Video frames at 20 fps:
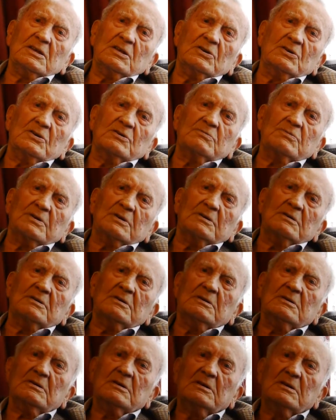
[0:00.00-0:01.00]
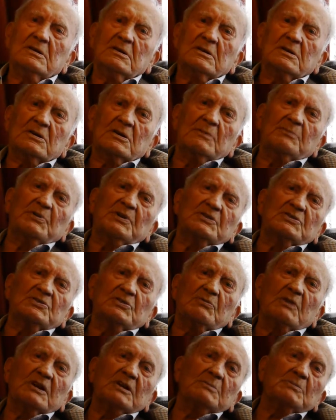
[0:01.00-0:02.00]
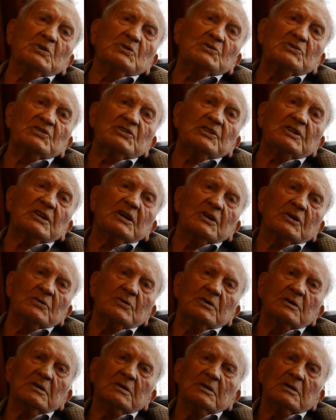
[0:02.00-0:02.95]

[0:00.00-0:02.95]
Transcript: know, compared to what I'm used to now.